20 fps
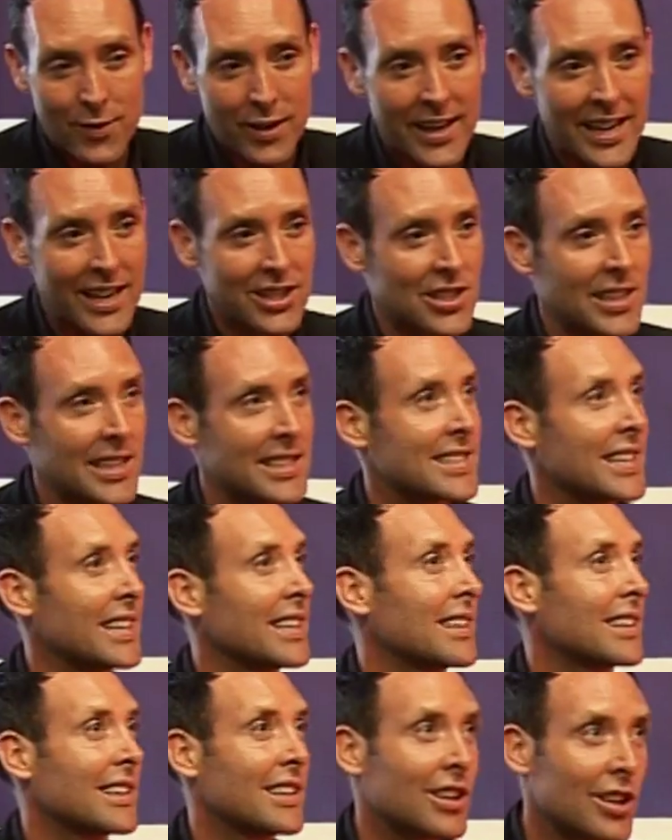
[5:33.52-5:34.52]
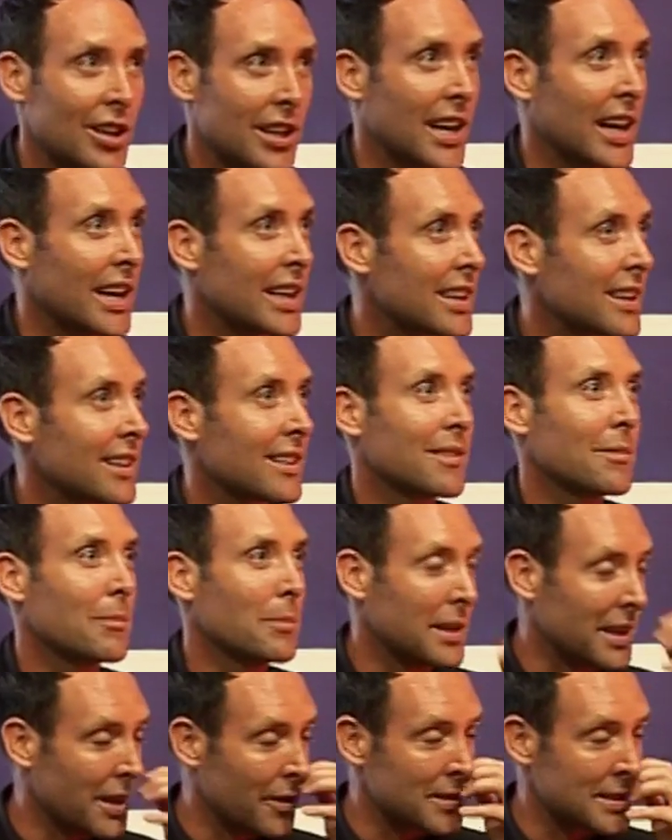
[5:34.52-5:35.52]
friend actually said, good luck,
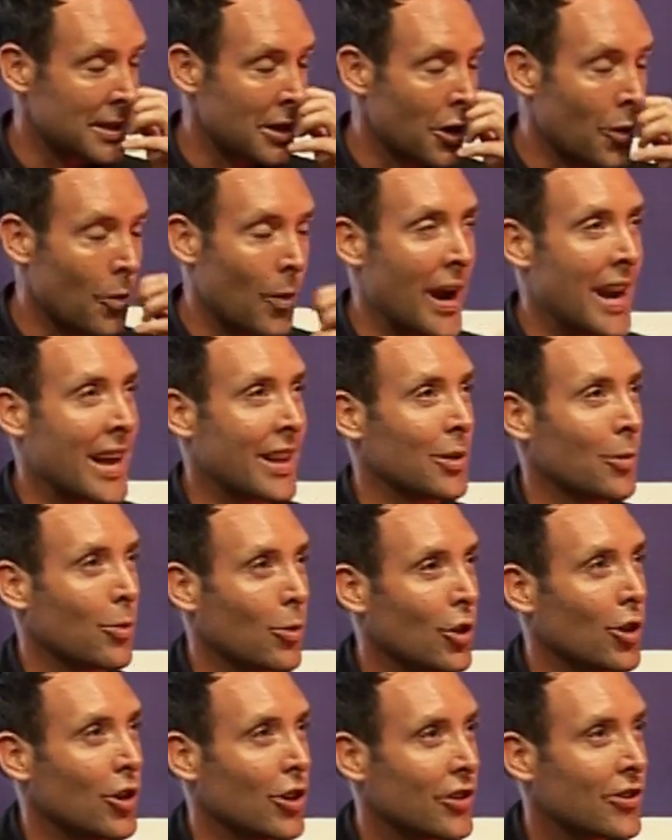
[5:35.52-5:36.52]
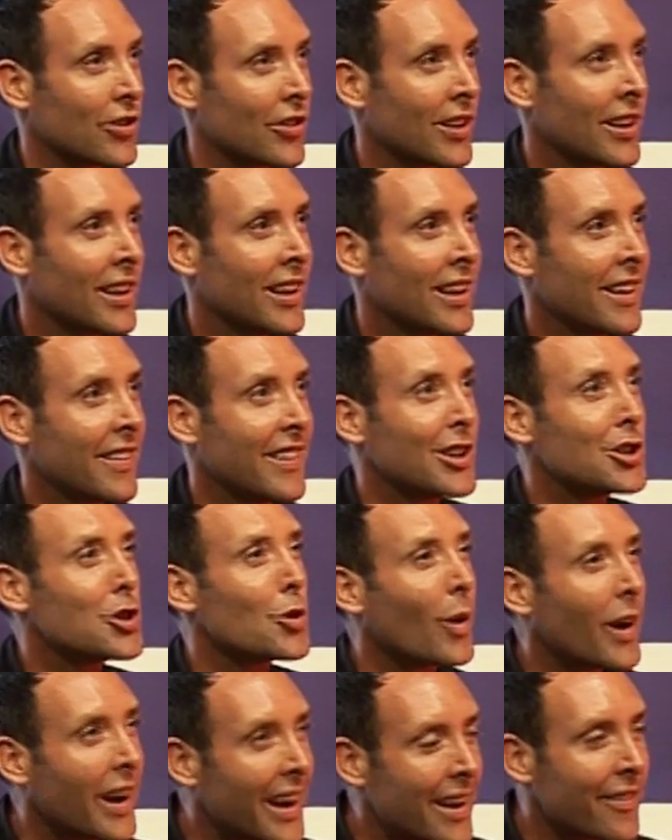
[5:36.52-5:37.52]
but there is no way in the world that
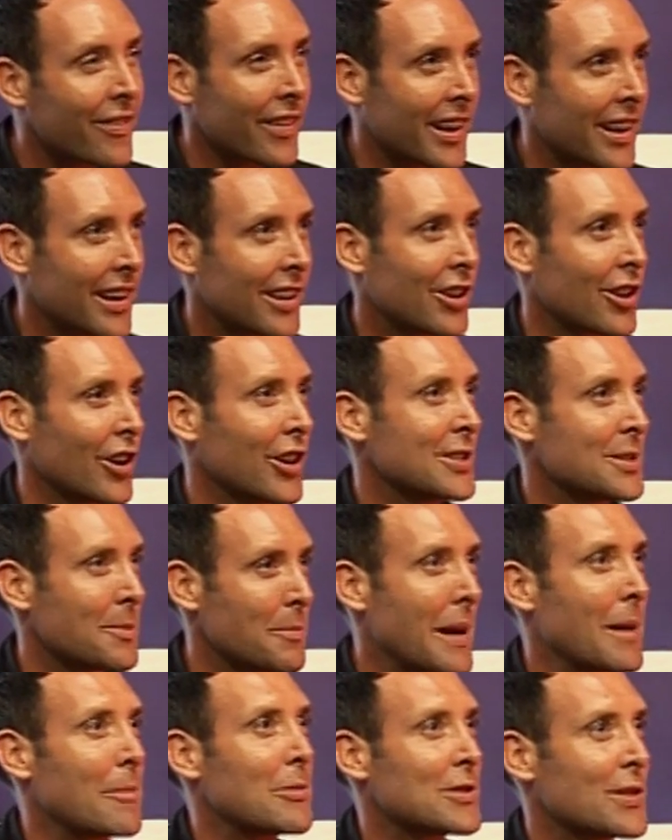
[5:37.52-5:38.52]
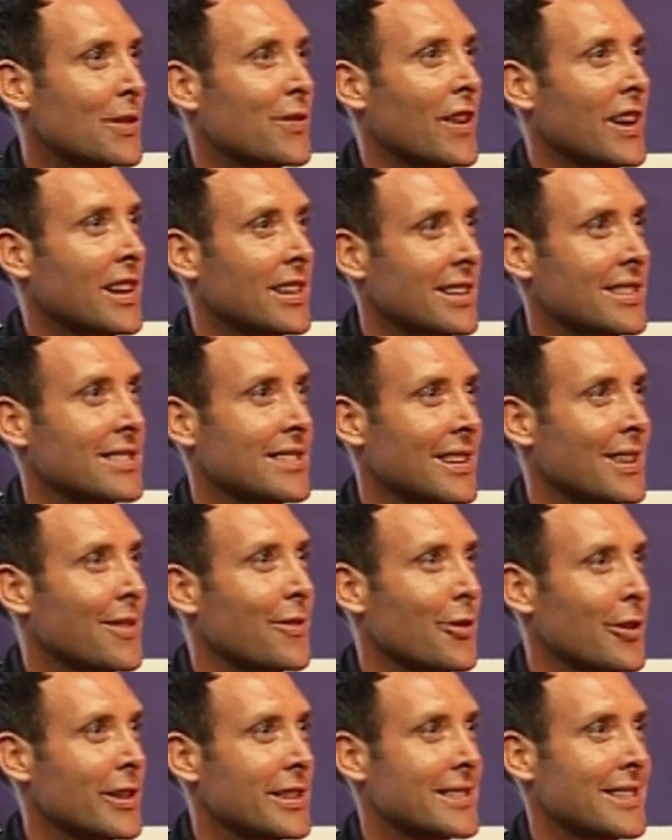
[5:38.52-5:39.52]
you are ever going to be able to find a
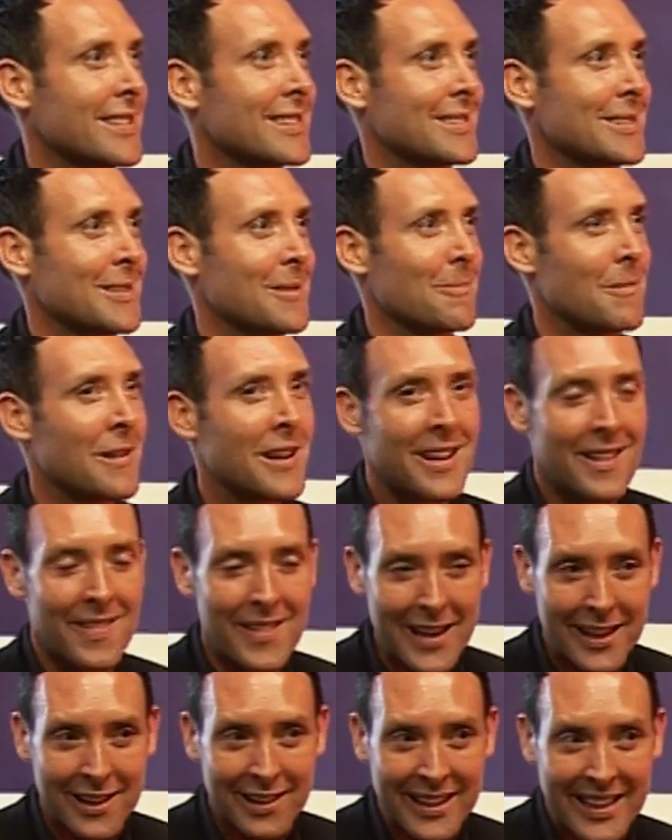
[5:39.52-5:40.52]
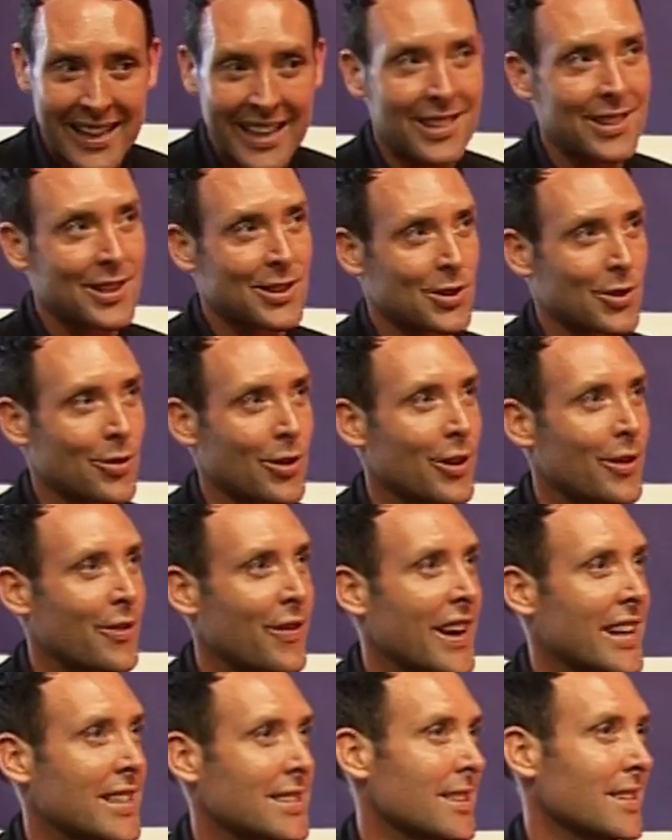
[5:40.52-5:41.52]
delivery system that'll get this growth
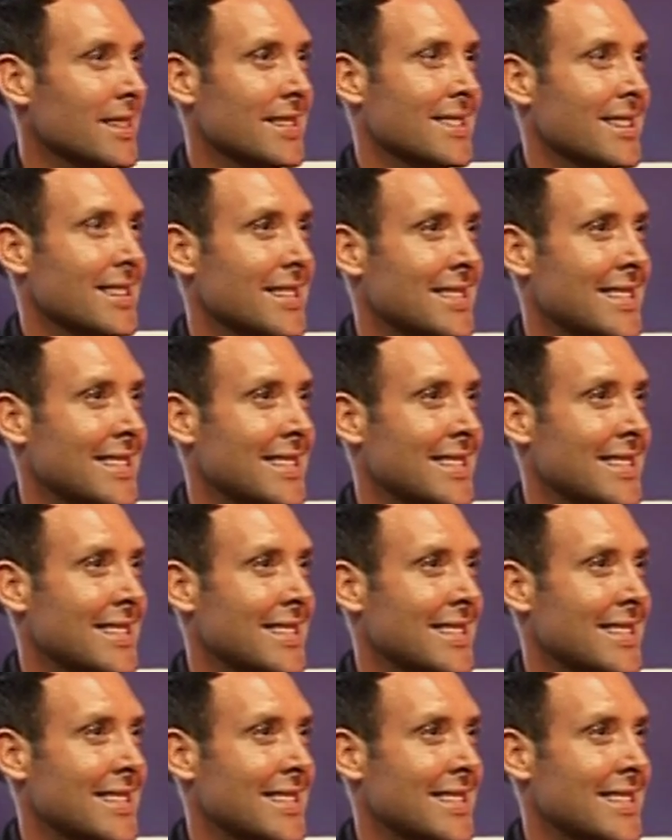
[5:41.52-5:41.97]
factor into the